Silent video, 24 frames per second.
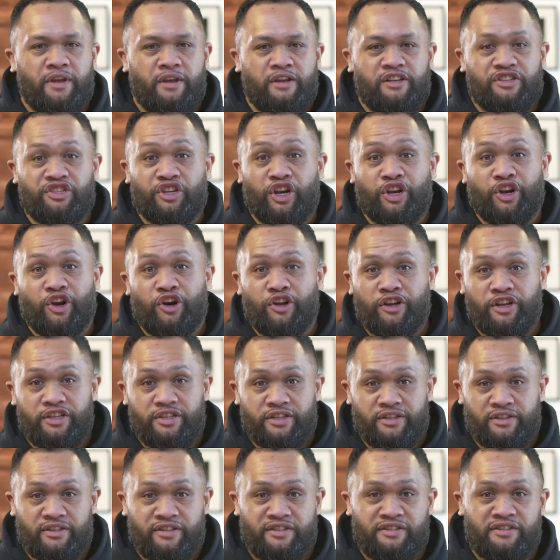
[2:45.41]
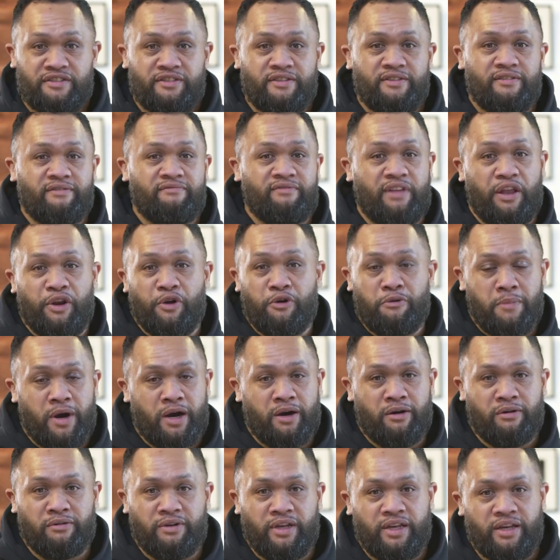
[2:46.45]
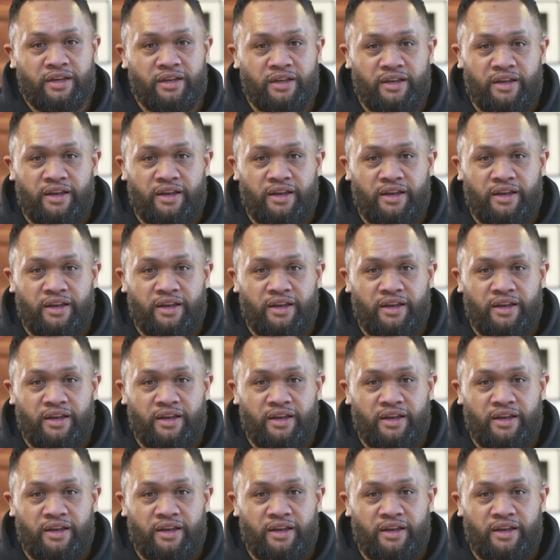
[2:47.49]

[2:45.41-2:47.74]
Psychologists, Te Reo Māori.